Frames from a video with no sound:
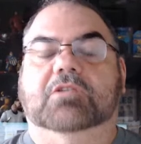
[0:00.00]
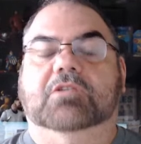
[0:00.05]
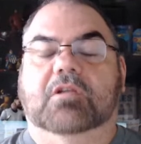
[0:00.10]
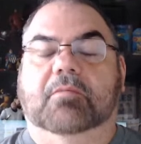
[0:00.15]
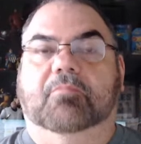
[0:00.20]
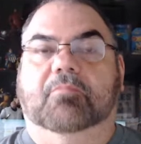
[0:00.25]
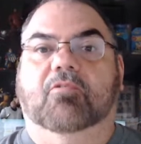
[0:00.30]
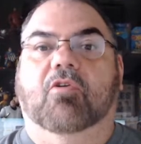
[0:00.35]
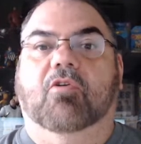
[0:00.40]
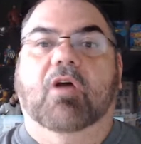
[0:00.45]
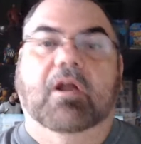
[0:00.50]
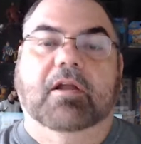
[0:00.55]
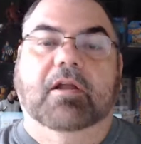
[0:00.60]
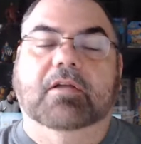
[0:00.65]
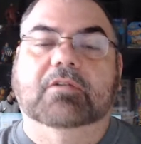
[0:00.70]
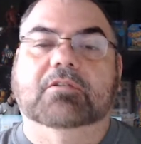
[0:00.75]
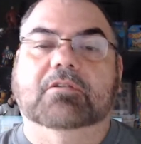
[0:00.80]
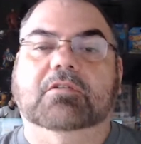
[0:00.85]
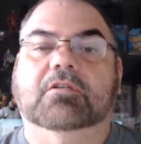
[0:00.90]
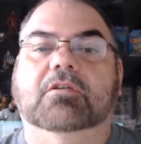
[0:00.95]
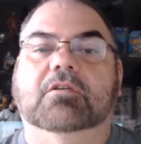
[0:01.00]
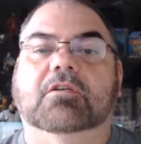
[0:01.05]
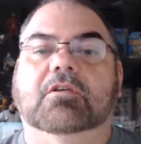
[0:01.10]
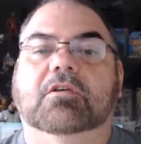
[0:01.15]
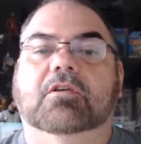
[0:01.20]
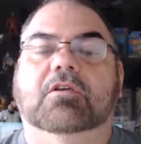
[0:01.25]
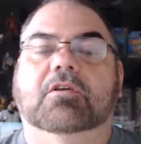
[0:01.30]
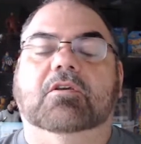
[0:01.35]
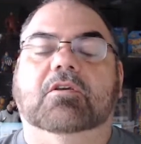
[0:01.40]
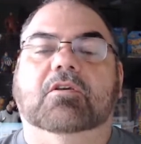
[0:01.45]
a product.
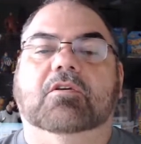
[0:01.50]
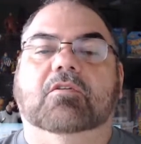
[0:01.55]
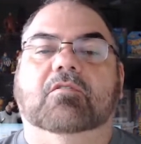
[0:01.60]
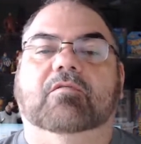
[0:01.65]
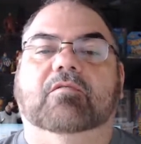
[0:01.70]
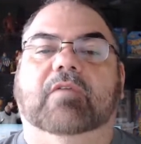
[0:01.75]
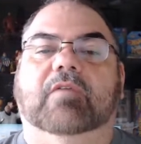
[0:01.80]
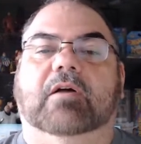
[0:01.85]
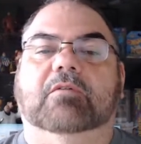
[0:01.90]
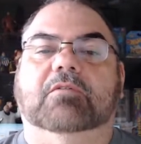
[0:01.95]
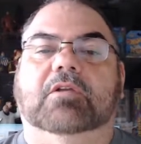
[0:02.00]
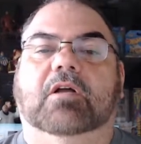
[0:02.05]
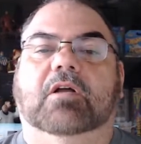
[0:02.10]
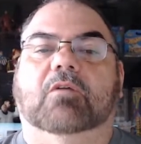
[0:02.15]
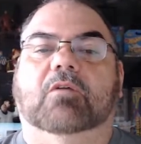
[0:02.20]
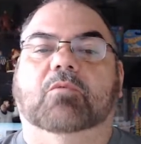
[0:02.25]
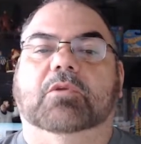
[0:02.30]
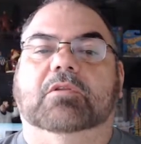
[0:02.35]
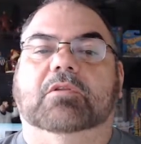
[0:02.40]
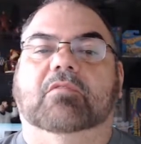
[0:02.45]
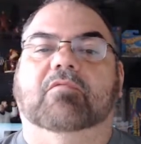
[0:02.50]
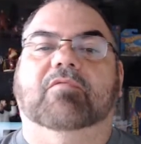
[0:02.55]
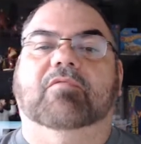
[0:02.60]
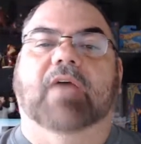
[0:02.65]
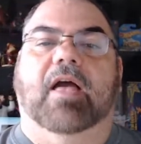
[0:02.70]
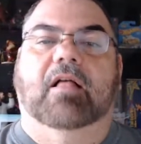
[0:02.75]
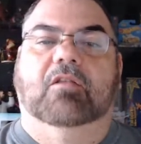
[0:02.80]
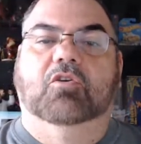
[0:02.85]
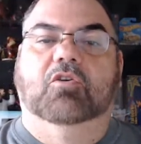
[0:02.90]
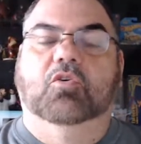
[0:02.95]
Found out what the
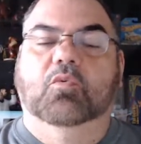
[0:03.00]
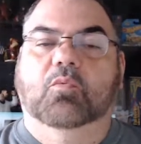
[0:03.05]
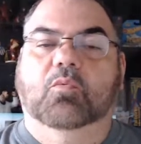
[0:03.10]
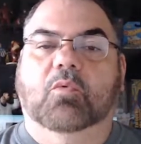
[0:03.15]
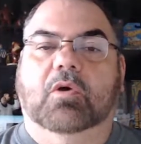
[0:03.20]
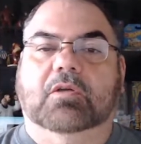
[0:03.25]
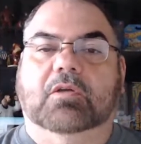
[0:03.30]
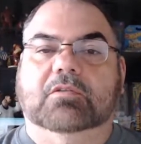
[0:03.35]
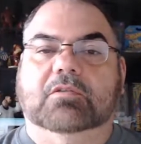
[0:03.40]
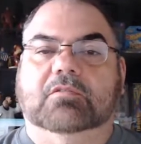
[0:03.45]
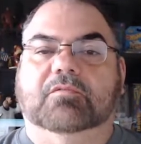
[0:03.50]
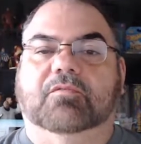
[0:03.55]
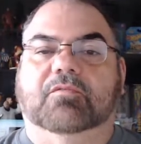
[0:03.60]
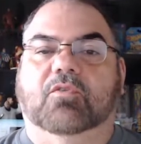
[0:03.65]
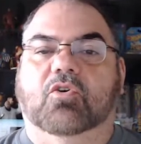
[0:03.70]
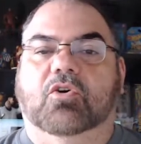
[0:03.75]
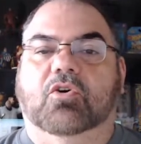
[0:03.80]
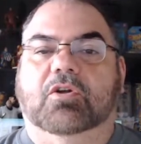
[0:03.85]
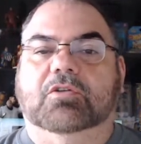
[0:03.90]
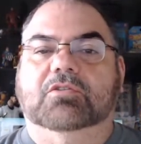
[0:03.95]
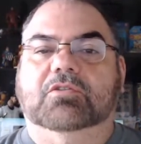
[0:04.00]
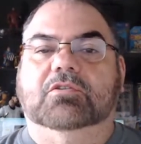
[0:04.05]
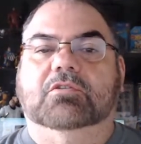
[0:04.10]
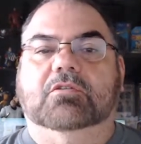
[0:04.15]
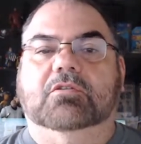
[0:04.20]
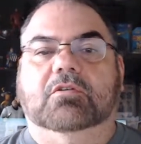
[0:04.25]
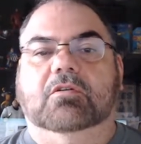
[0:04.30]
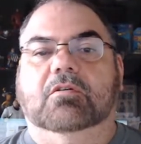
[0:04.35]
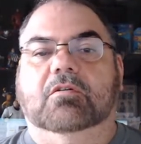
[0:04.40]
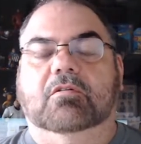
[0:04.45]
value was
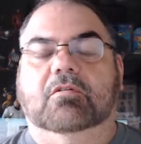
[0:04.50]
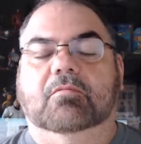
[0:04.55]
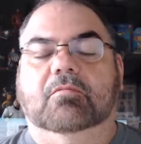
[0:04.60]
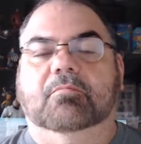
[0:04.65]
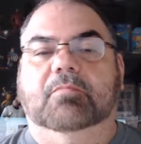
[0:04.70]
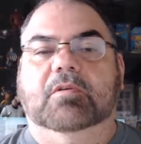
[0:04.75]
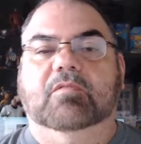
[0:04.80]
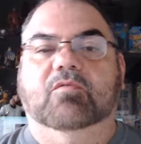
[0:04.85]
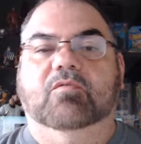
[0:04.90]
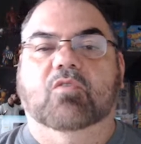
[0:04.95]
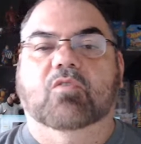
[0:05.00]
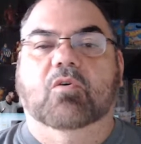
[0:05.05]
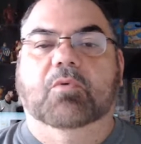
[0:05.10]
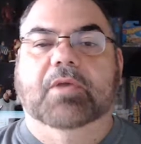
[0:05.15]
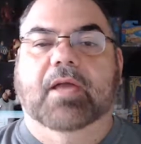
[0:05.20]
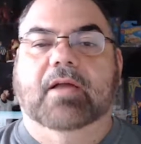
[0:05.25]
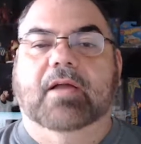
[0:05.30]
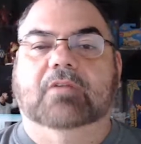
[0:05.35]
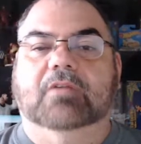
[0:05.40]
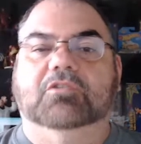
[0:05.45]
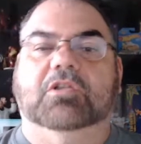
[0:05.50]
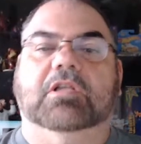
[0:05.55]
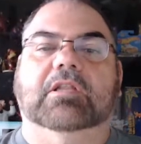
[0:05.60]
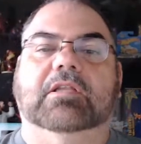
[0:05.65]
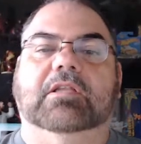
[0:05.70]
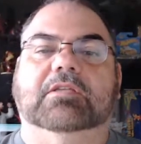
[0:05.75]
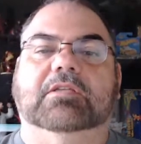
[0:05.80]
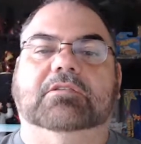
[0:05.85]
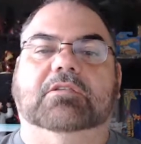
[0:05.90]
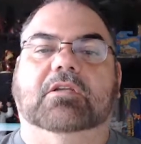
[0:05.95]
first before we actually
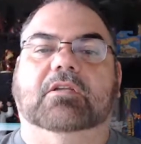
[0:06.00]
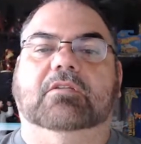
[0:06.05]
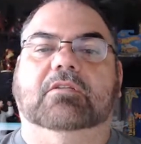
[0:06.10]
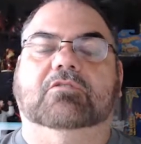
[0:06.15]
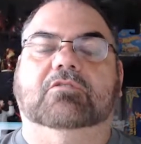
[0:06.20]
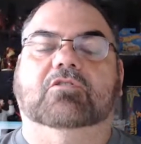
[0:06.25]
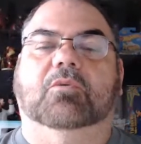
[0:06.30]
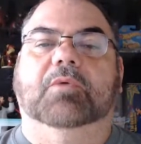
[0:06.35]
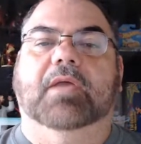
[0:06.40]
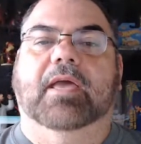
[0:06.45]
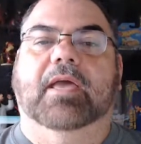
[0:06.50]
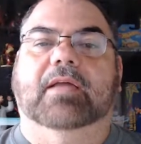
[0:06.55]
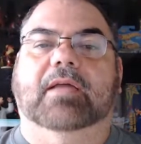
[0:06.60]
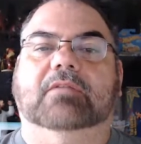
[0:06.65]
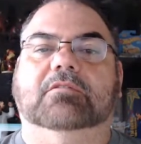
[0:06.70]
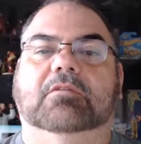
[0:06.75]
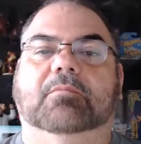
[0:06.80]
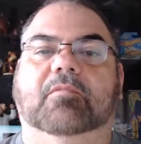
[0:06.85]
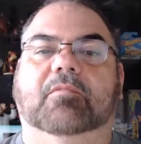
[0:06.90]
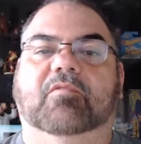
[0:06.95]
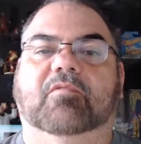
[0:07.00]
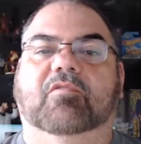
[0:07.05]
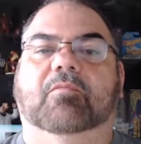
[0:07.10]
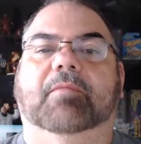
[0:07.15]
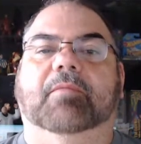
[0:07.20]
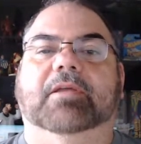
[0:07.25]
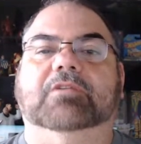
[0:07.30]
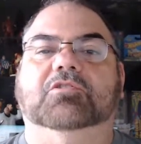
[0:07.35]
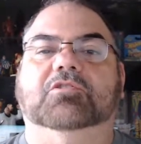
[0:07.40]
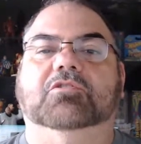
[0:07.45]
listed it, so we had some
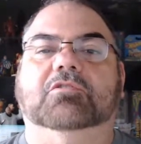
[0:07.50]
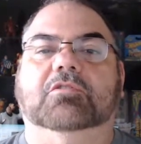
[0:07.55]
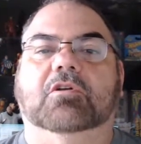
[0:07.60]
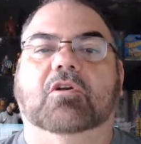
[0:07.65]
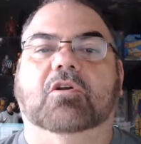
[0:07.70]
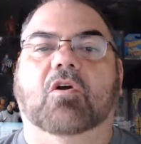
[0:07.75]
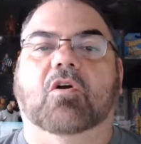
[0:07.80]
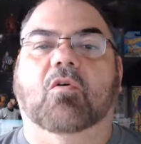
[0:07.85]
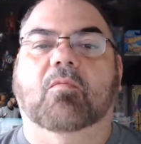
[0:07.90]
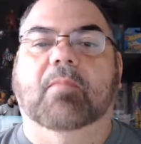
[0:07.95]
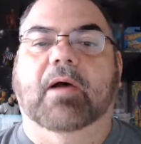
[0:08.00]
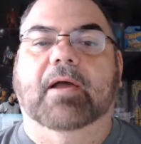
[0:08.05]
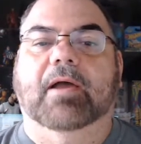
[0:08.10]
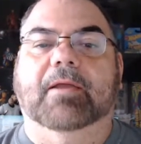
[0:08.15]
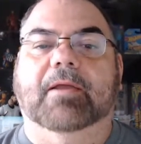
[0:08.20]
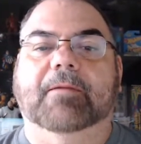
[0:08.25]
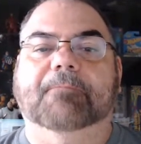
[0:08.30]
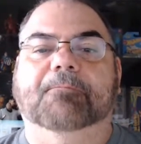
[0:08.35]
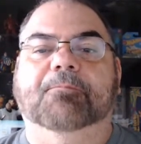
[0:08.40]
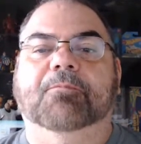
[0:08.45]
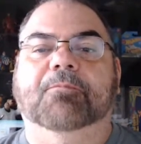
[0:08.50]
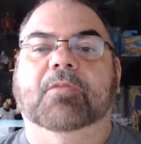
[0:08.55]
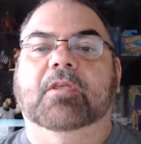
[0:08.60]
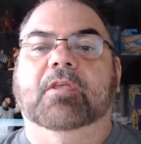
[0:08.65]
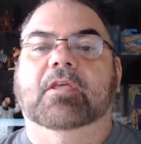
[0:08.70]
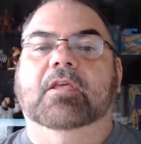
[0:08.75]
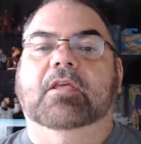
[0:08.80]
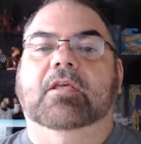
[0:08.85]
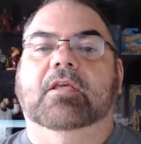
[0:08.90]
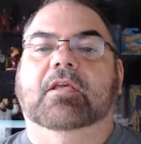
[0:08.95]
information to go by,
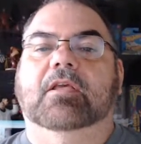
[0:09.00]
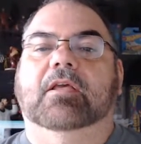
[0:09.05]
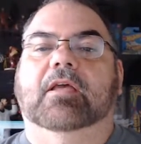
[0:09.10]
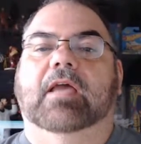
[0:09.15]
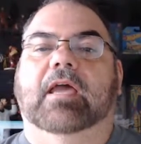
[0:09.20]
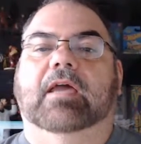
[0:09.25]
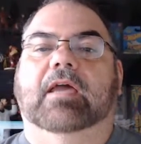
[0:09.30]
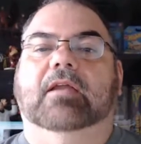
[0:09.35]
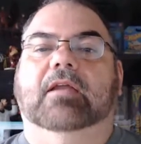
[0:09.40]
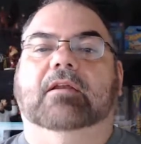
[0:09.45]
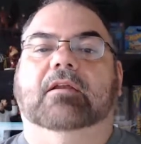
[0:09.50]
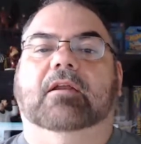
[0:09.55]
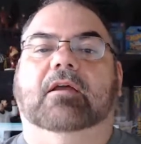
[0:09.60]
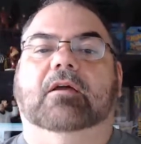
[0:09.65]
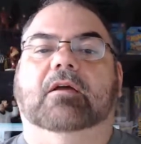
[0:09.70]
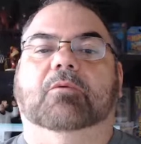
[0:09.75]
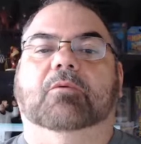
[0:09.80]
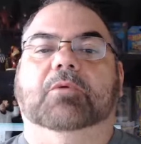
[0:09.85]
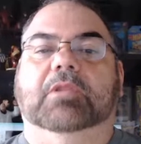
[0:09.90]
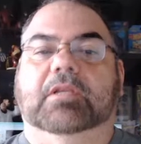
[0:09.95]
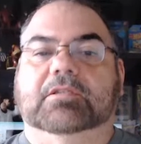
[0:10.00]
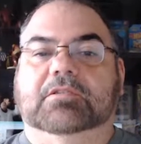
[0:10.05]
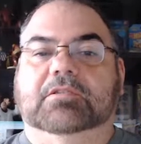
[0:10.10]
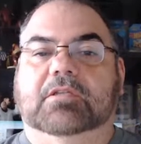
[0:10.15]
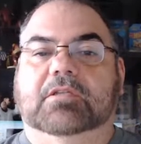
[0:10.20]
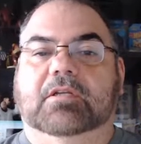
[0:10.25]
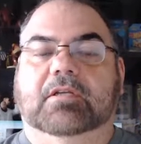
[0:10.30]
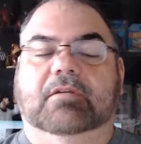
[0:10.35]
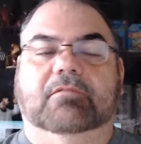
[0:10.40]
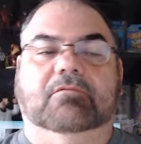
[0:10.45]
and we listed
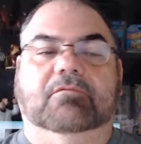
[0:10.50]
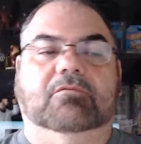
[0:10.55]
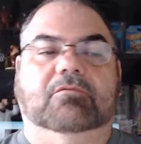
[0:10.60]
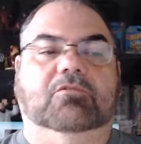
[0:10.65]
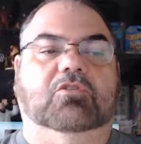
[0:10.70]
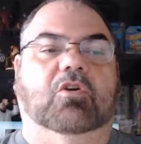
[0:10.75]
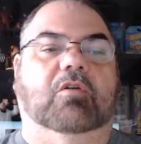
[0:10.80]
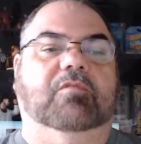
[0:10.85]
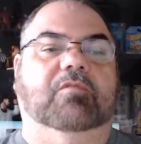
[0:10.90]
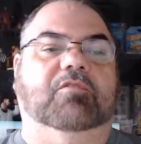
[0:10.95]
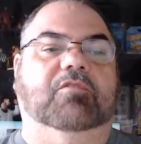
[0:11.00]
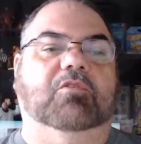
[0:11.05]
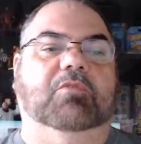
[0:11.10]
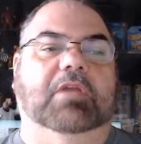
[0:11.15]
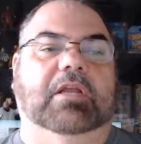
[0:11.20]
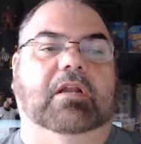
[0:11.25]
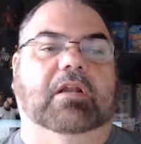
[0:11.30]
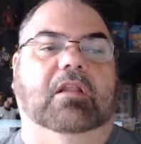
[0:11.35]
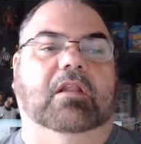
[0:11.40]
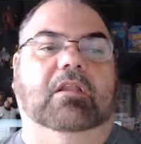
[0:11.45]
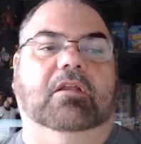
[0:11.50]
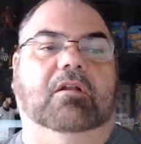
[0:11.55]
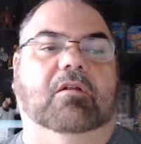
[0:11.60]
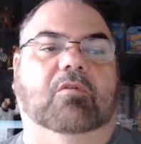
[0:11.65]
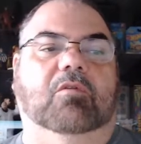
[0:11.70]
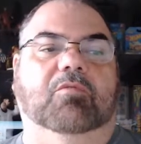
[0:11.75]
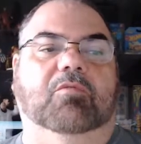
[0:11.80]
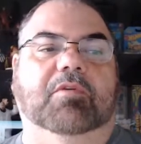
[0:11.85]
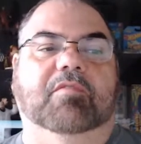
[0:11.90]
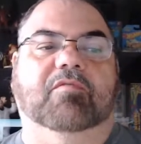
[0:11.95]
it. So if you need a little
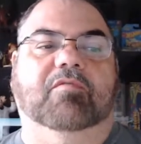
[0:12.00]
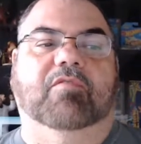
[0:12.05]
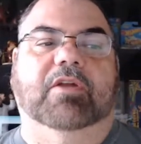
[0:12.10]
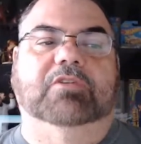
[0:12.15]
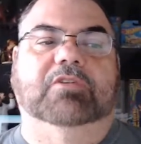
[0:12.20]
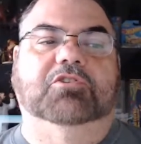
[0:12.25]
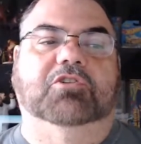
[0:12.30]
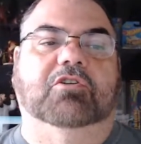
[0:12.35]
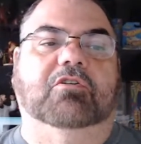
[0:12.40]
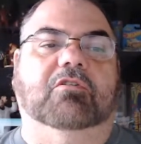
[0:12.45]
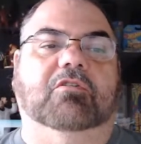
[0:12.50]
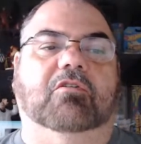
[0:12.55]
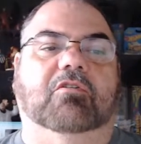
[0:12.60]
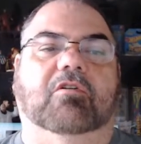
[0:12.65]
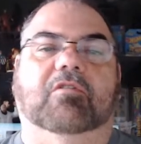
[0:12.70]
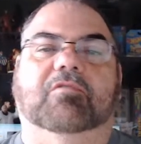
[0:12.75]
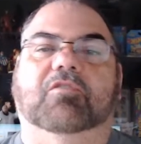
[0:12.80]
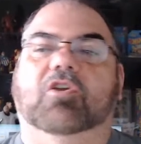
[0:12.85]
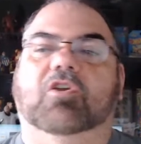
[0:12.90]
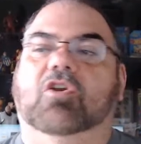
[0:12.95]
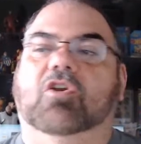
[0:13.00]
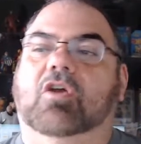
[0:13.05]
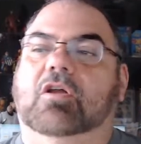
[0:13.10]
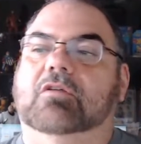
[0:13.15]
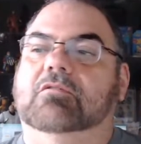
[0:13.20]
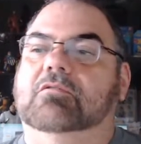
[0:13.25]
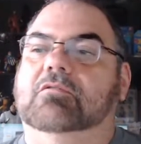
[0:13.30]
refresher, or if you're not,